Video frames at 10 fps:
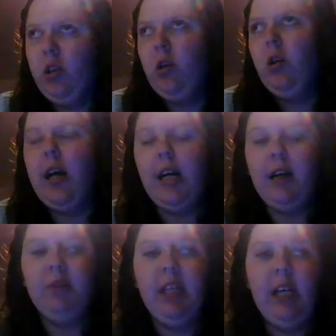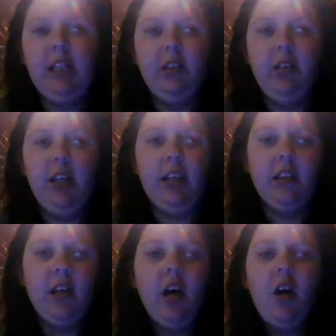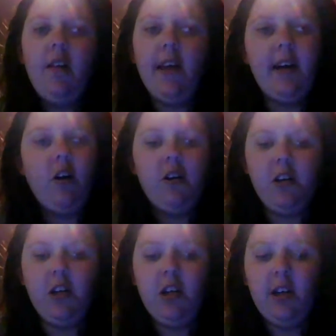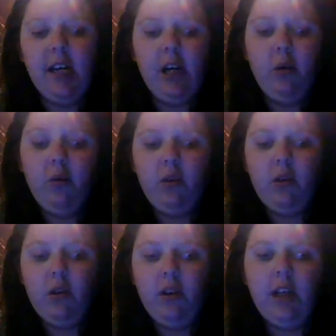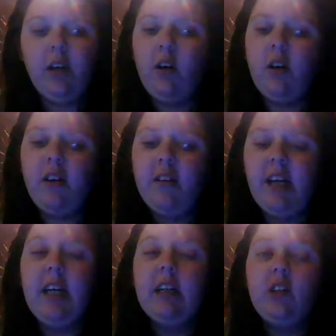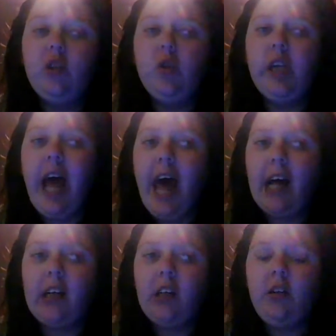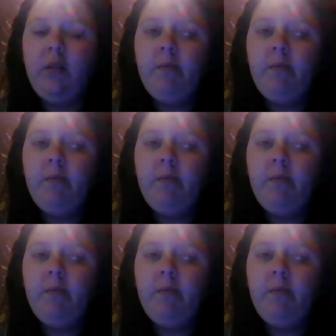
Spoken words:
or AMTs and things, they're not going to know and they're not going to think to check